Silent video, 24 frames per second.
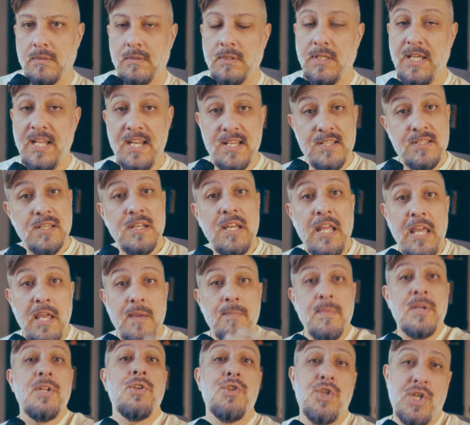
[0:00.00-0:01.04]
It is an
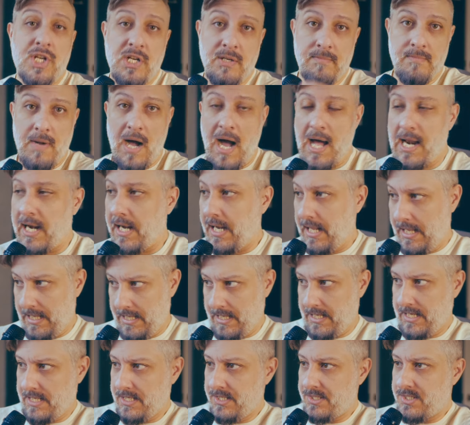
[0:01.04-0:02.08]
image commodity.
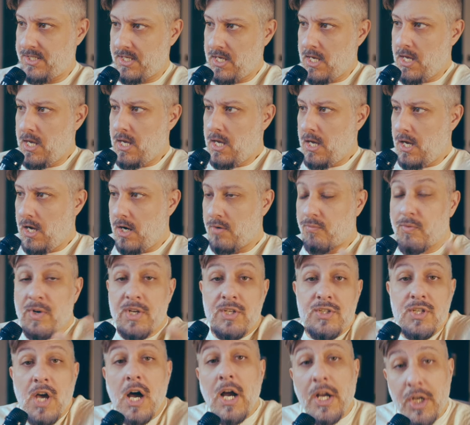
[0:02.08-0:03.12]
It is a
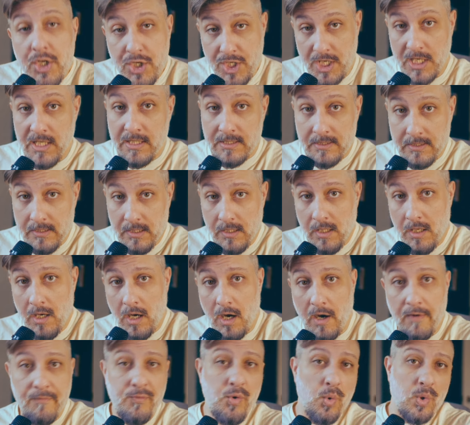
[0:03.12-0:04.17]
reduction
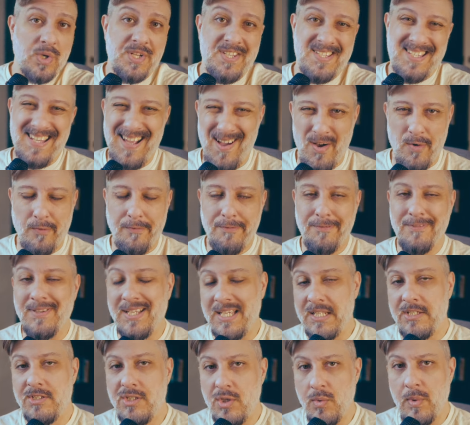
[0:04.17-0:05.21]
of yourself
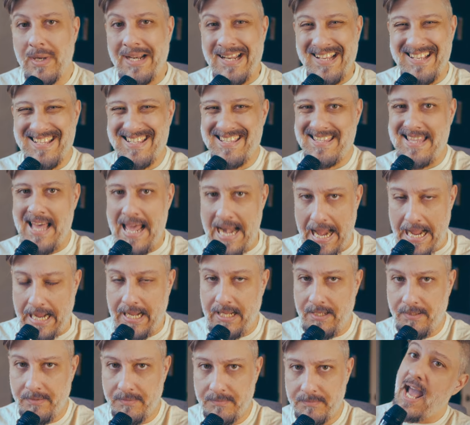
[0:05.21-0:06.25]
into an aesthetic.